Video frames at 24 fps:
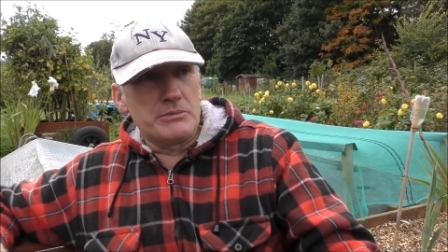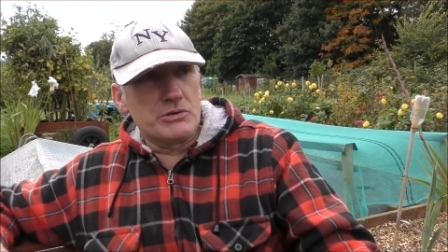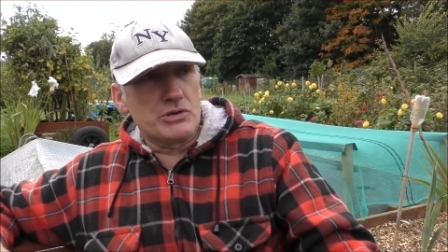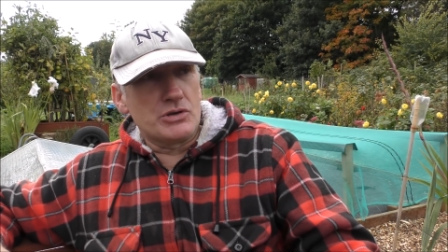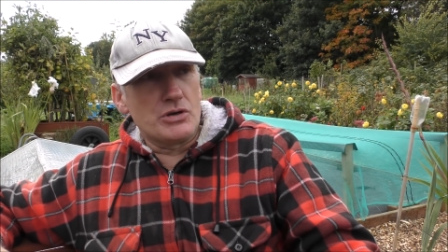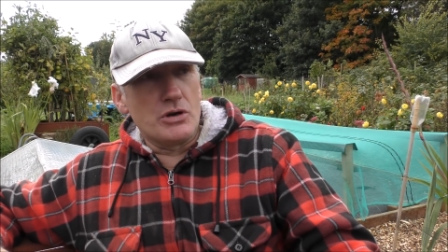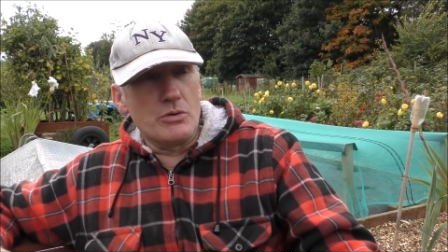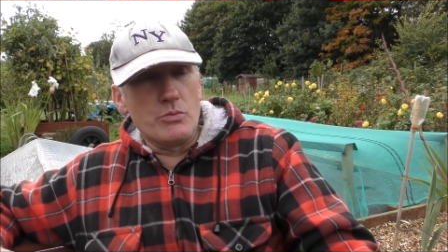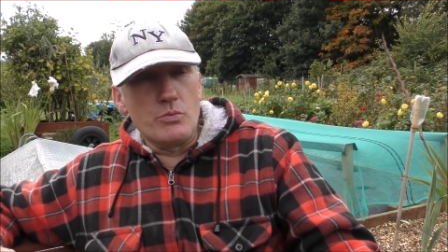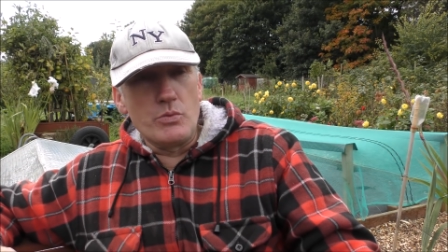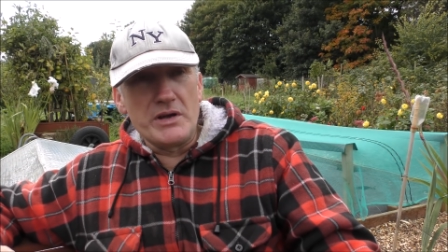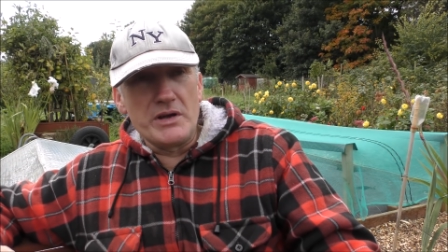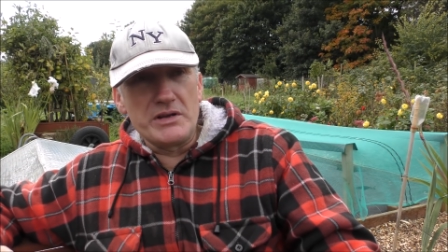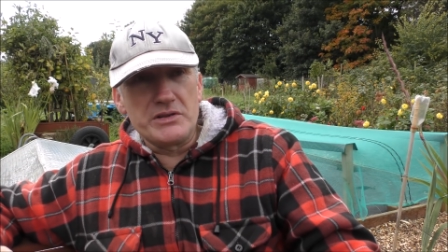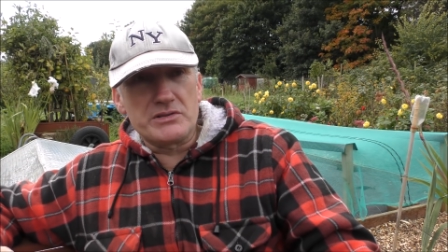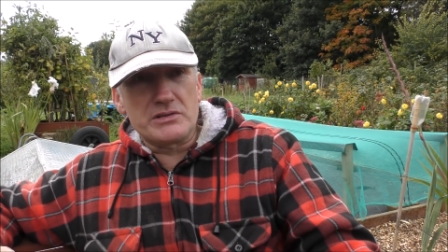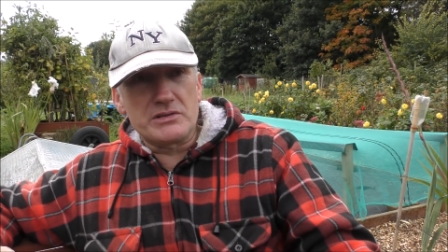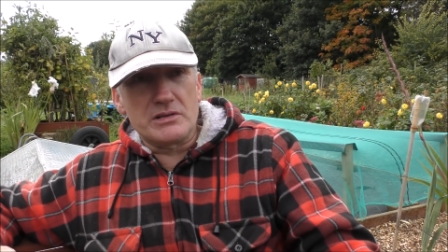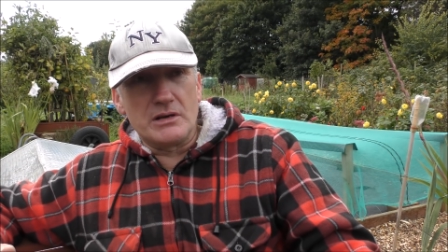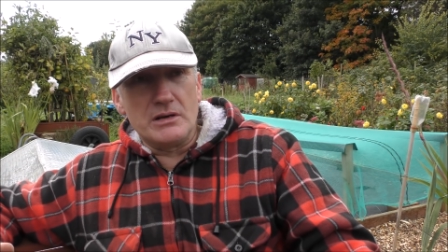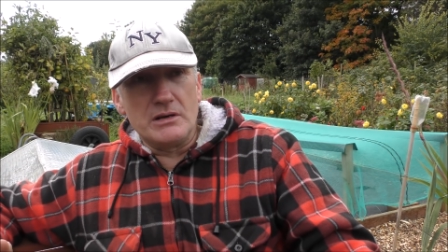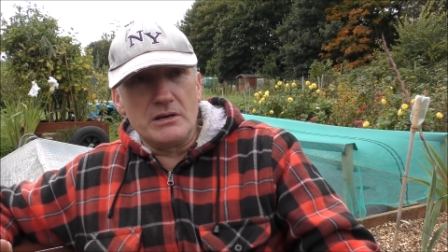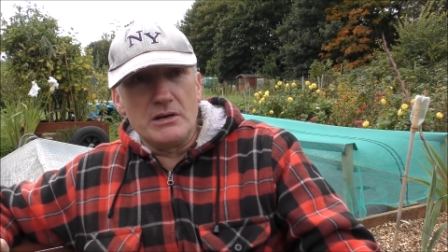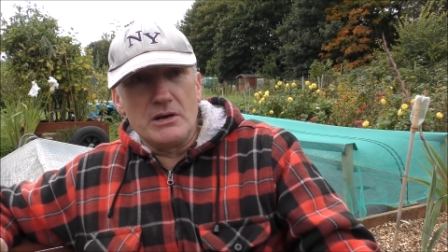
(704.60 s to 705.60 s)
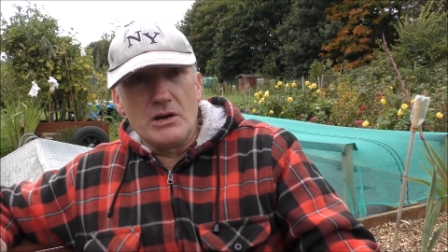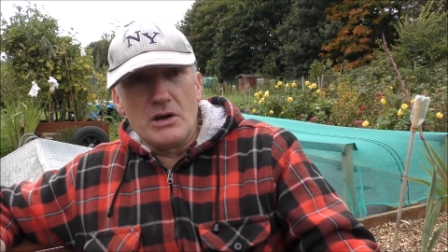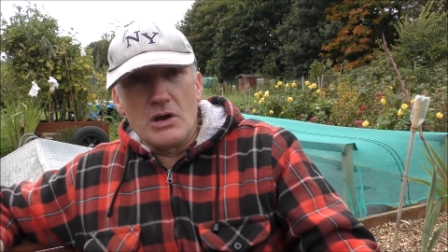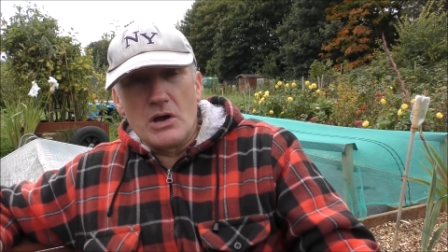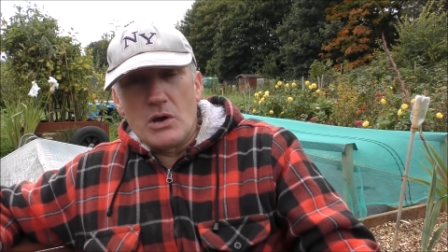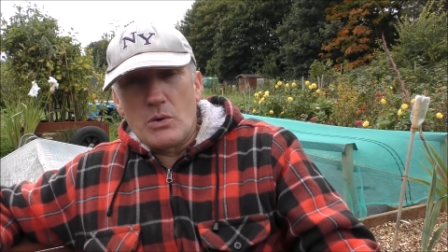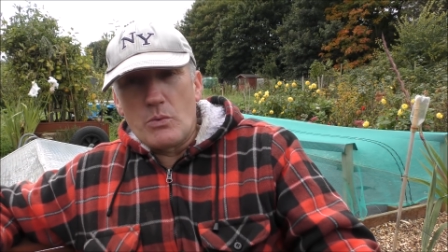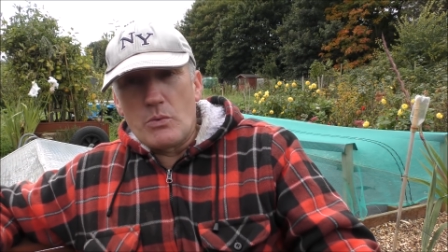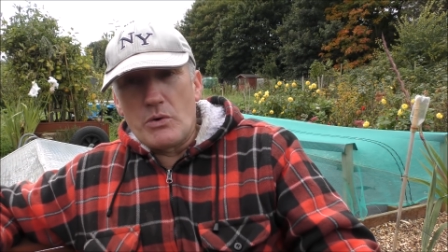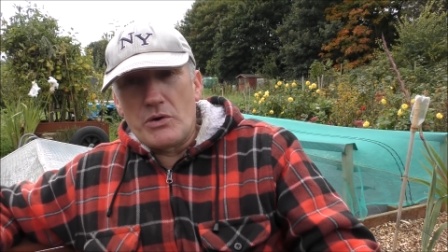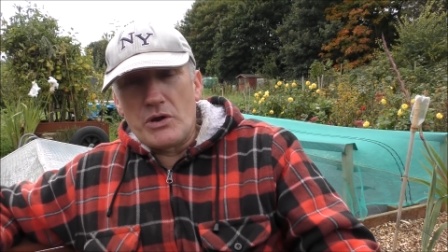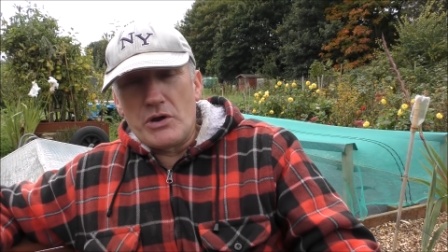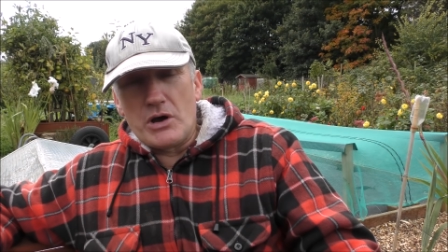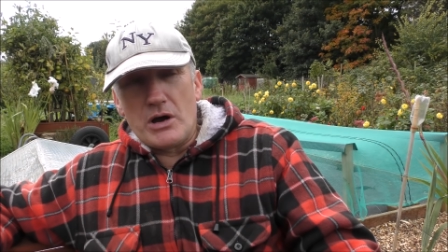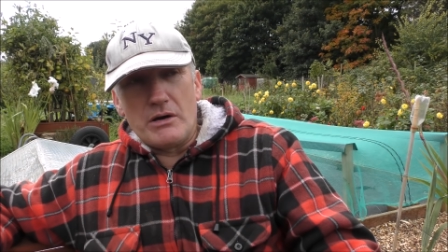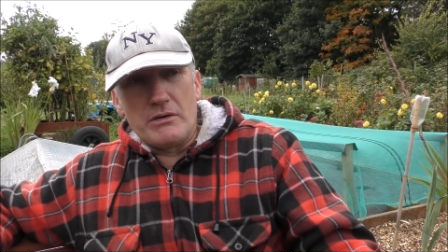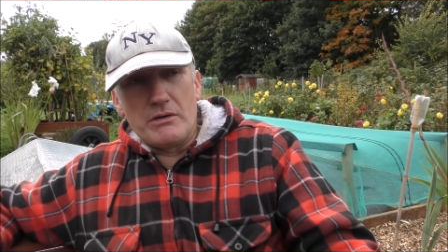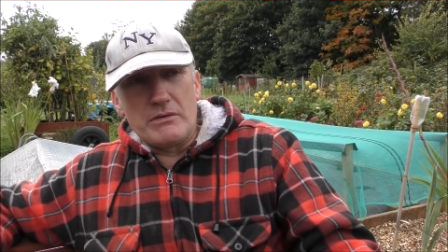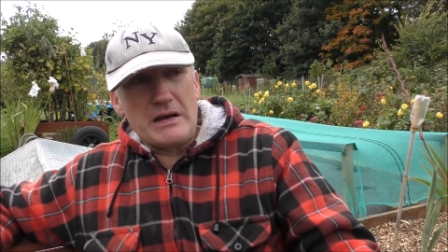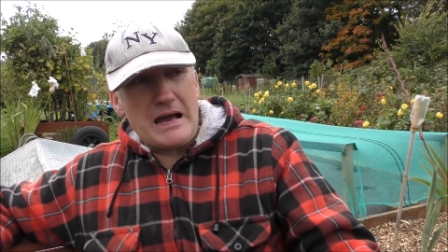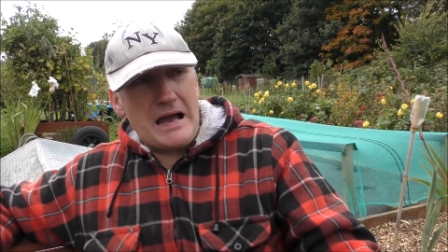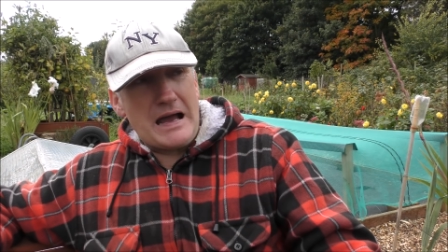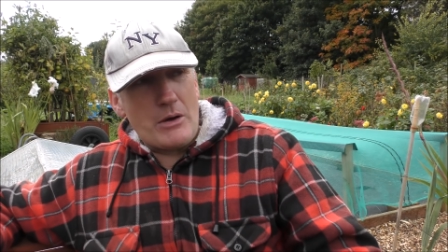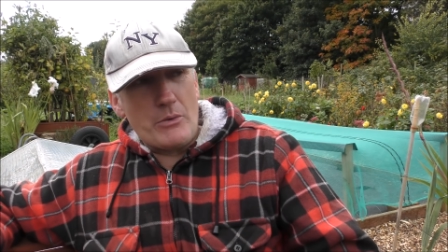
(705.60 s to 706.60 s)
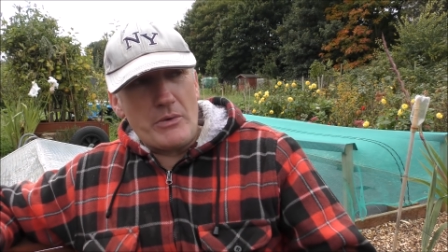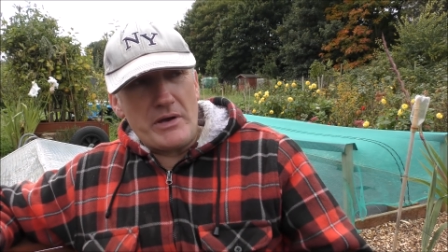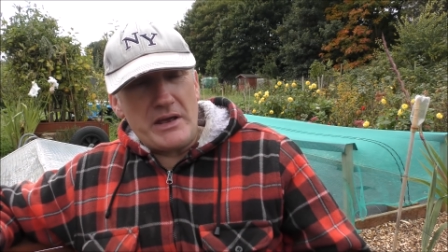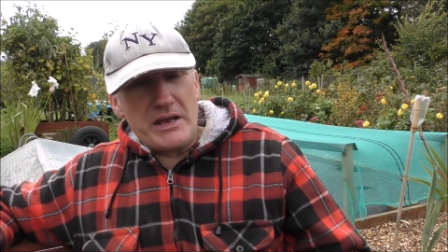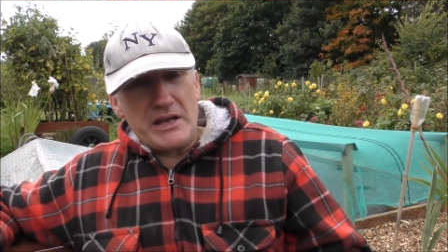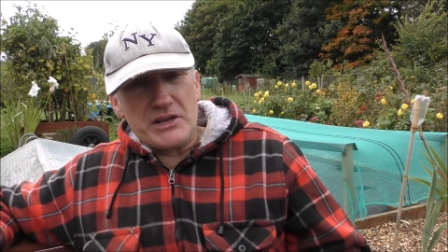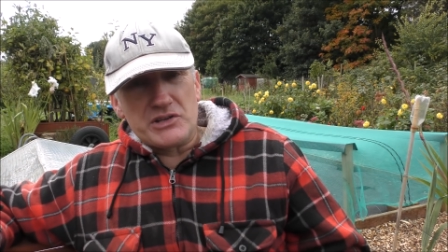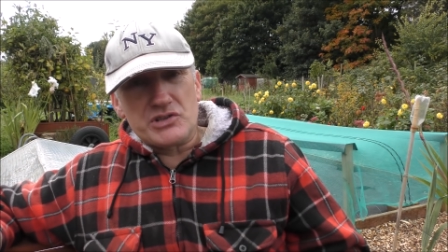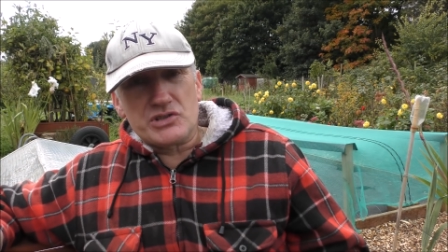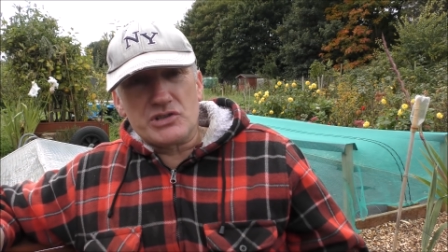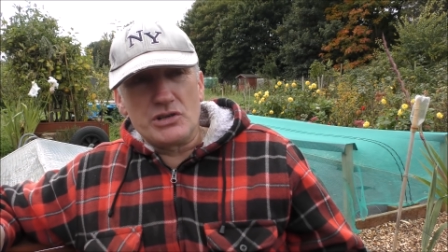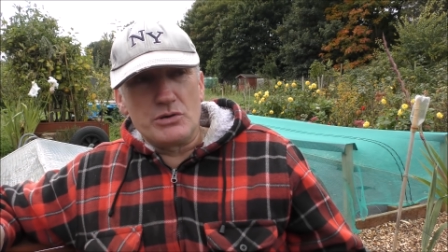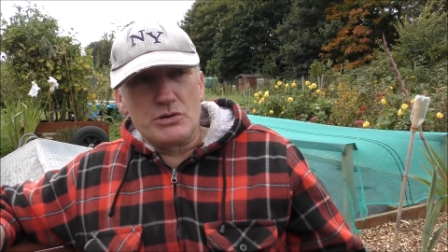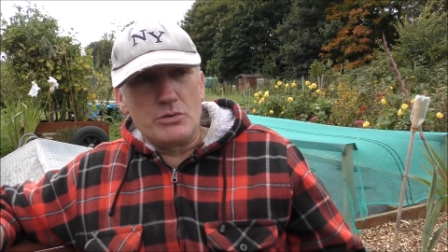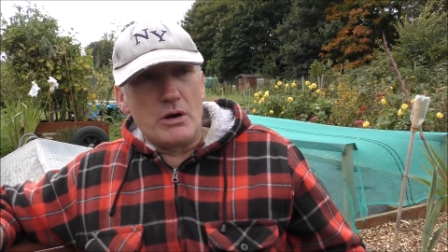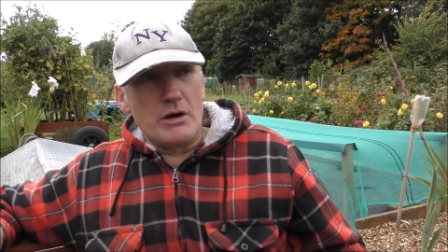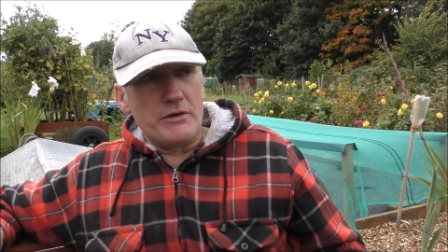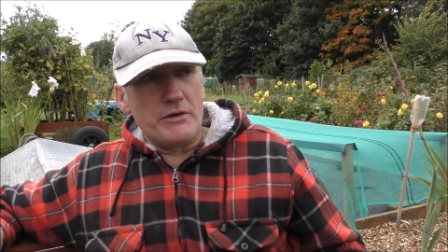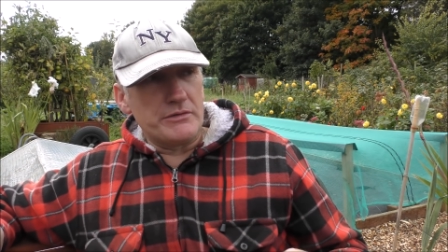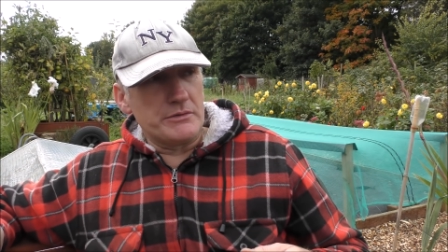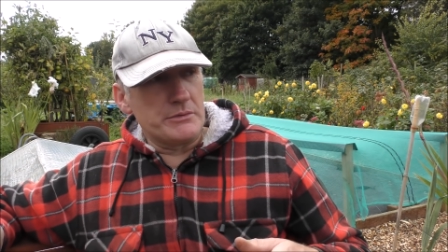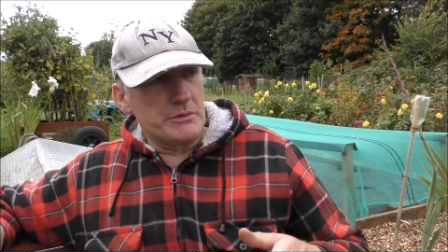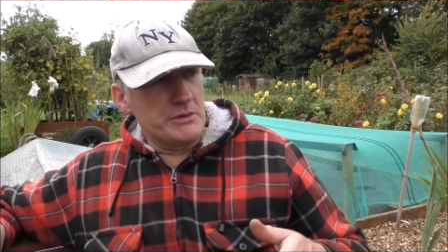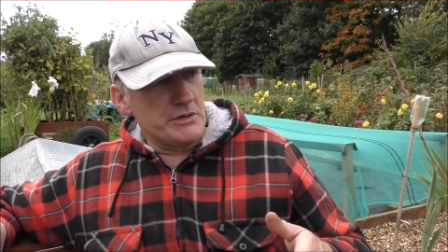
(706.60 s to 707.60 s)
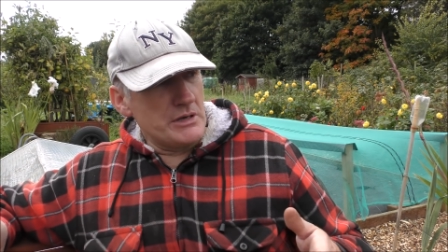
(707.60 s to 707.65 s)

come winter, we're not out here too often.